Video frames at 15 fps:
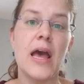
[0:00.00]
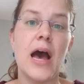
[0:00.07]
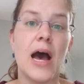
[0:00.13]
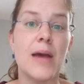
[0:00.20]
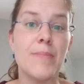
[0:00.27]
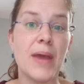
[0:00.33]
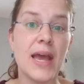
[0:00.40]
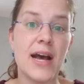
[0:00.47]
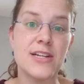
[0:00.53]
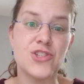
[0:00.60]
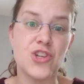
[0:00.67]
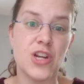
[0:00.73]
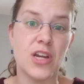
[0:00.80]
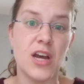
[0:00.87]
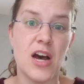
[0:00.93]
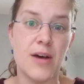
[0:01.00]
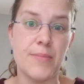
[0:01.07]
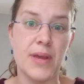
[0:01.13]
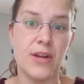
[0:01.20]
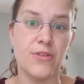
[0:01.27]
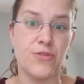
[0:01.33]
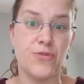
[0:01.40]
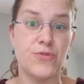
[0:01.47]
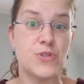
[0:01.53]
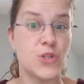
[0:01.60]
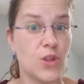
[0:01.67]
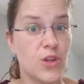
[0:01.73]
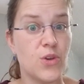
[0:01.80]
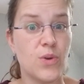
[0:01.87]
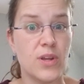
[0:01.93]
I may ask you to come in so
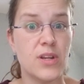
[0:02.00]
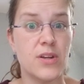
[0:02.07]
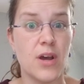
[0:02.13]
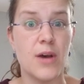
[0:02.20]
that you can